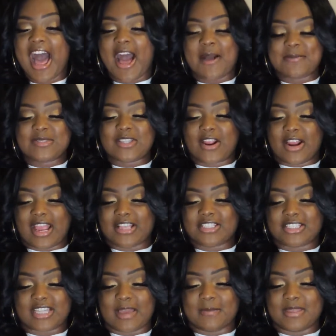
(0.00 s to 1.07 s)
I'm sorry, I
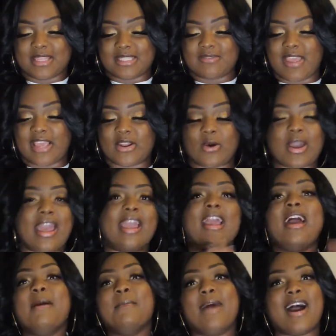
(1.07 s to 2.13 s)
should not be this vain.
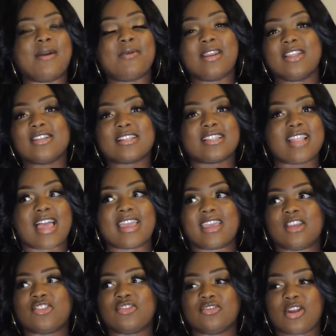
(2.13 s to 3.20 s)
Okay, but I really just
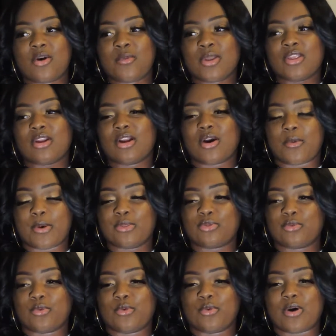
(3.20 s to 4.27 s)
like it. You know, when you're going
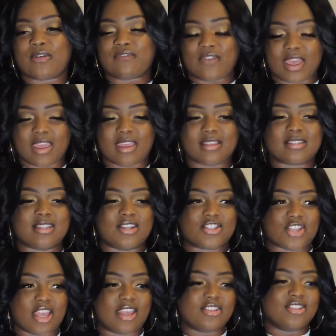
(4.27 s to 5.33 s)
through a phase and a
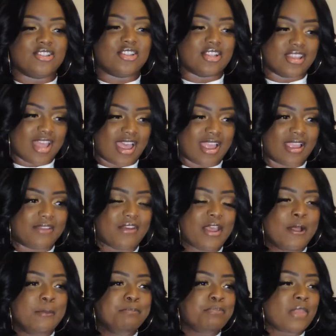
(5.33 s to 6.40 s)
change in your
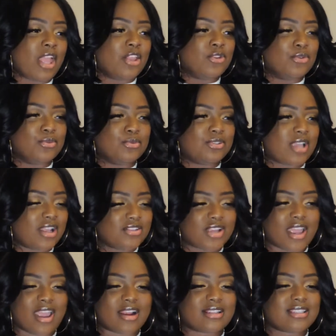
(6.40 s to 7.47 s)
life, and you change
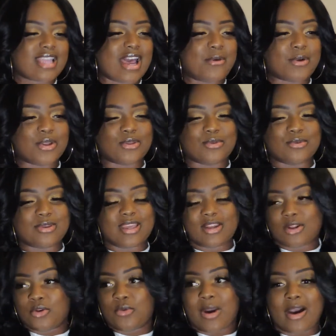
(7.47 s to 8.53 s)
your hairstyle or you
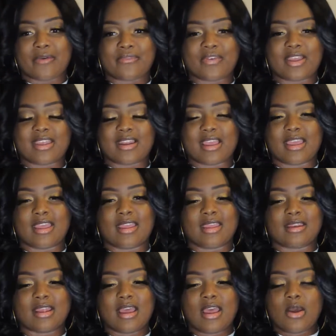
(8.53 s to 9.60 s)
get a new outfit,
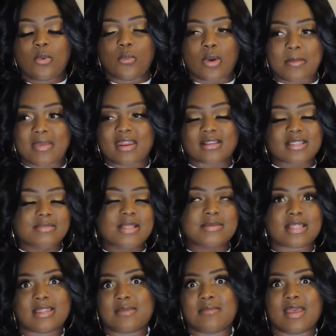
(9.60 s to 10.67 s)
and women, and
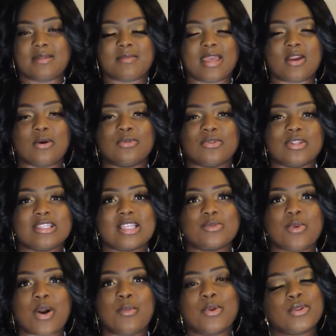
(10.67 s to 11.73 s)
sometimes I think men may go through this
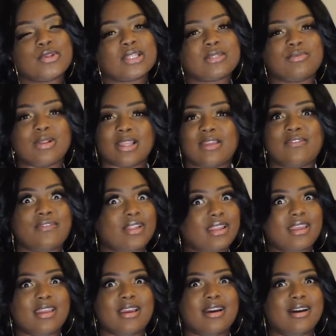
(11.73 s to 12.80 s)
as well, where you're just really
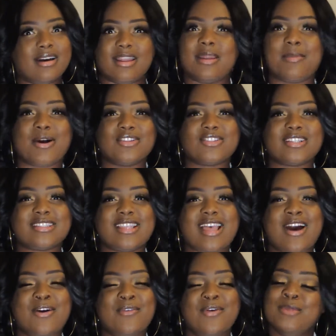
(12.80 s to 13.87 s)
feeling good about
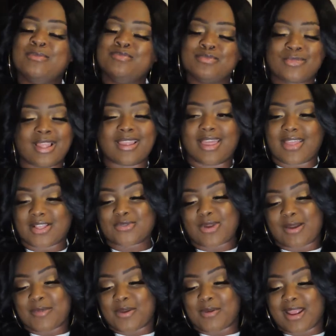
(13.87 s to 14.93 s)
yourself. Yeah, that's
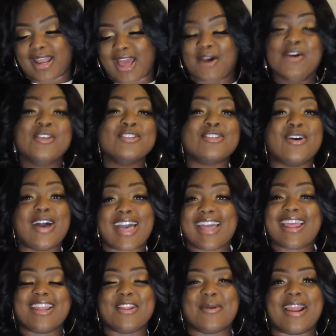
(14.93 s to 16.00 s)
where I'm at right now. So at
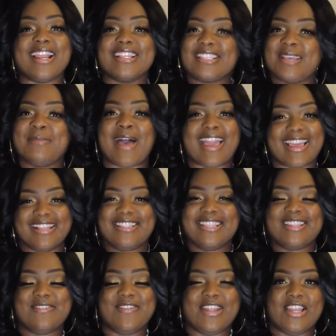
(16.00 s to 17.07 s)
any rate, let's get back
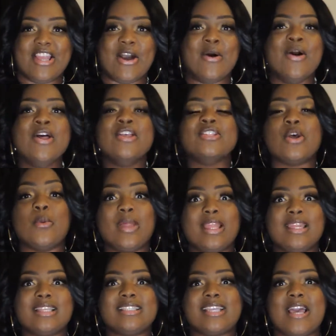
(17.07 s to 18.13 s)
into the video. So
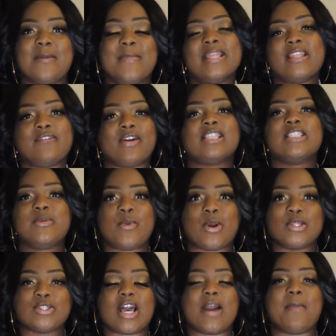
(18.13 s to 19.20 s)
willingness to commit, the first thing we're
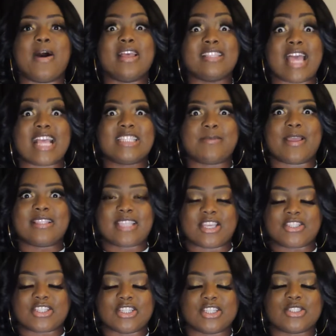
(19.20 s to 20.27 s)
going to talk about is
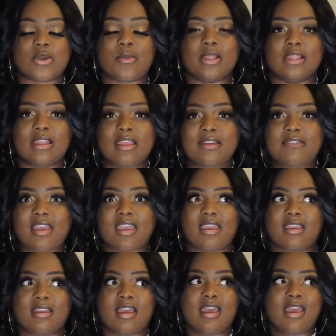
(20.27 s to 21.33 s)
expectations. And so we live
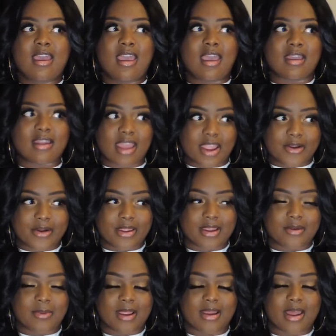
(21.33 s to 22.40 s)
in an
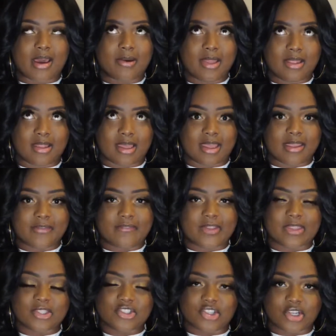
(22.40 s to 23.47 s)
area right now in life,
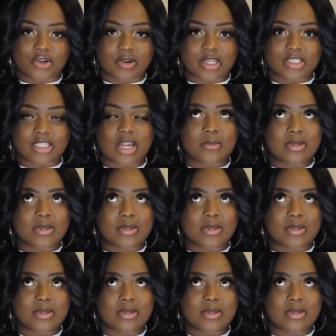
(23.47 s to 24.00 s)
in this generation.